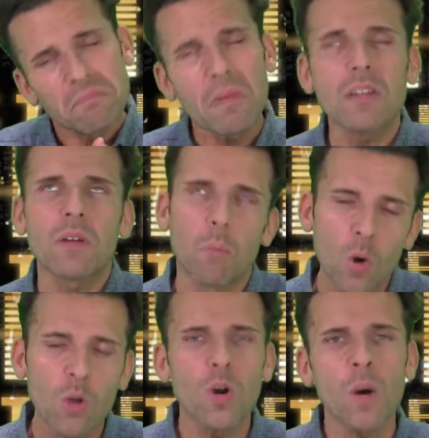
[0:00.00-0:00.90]
not
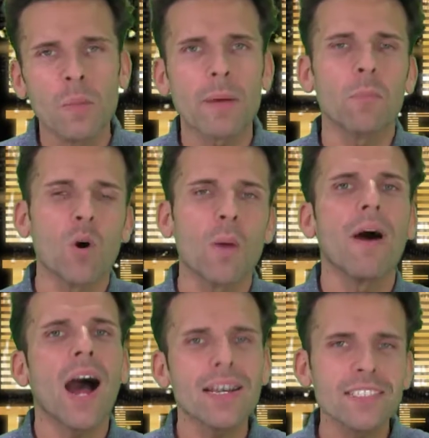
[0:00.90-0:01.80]
more normal, but more
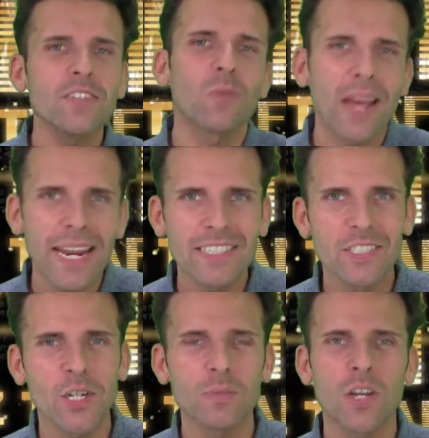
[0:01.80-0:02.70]
positive way in
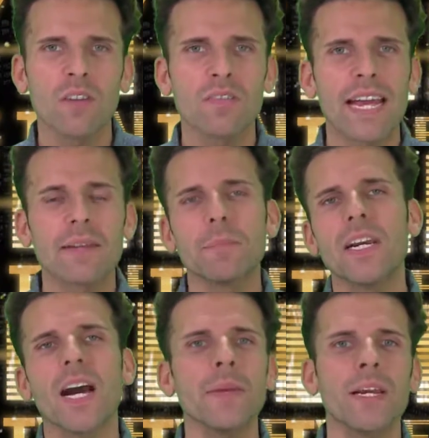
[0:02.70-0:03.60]
terms of like
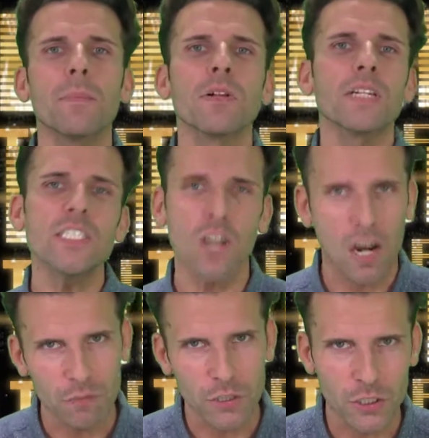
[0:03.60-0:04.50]
becoming a police
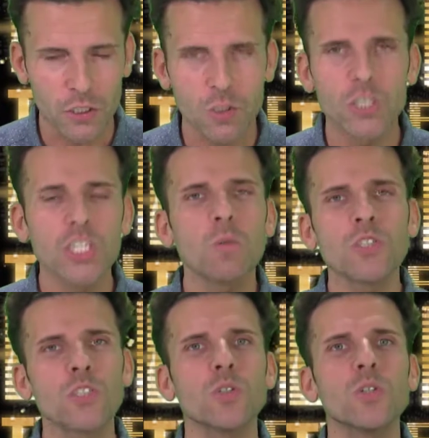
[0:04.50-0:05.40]
officer. So she
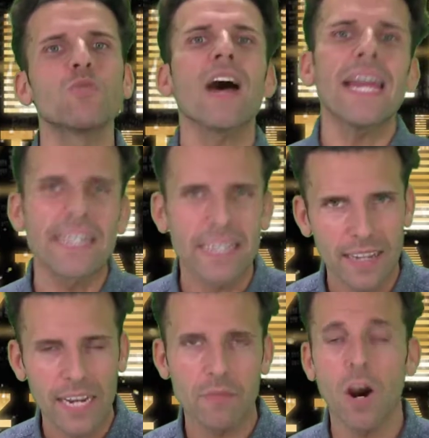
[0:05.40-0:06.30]
wants to do it right in
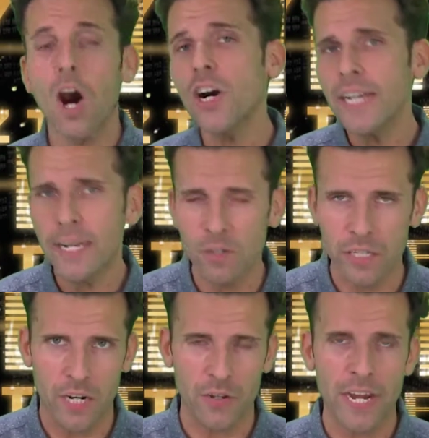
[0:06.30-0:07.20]
life. Ardan, on
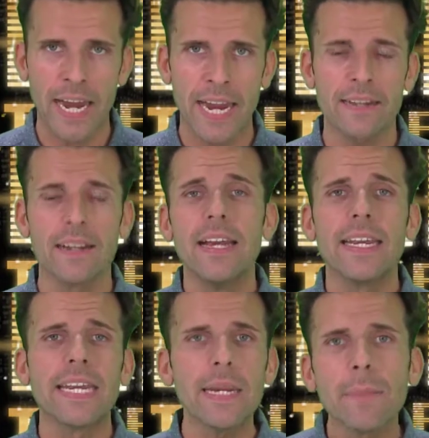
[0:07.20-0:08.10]
the other hand,
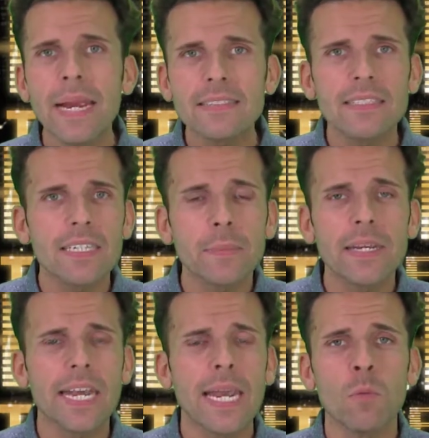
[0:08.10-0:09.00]
he basically
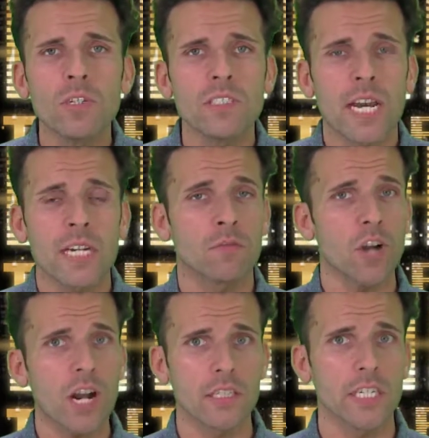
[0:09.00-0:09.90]
became more this kind of drug